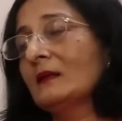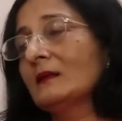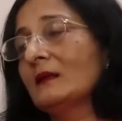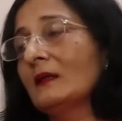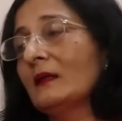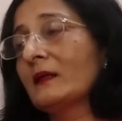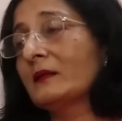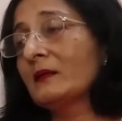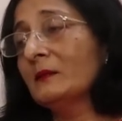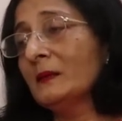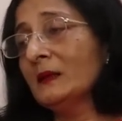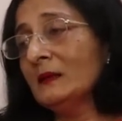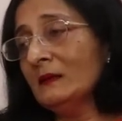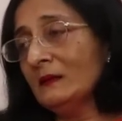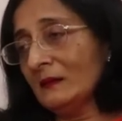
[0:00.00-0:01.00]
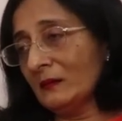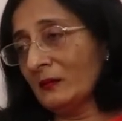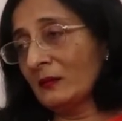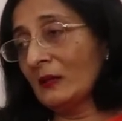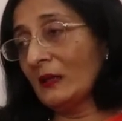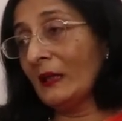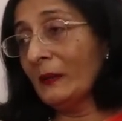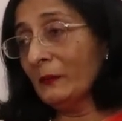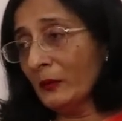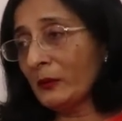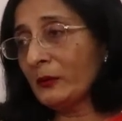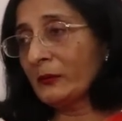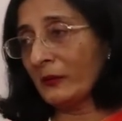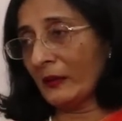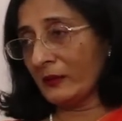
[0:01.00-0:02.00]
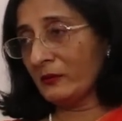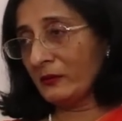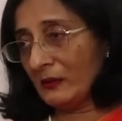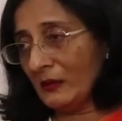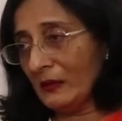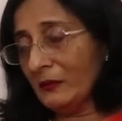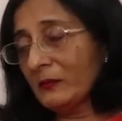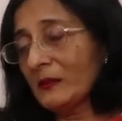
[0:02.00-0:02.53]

The agreement, or the MOU actually,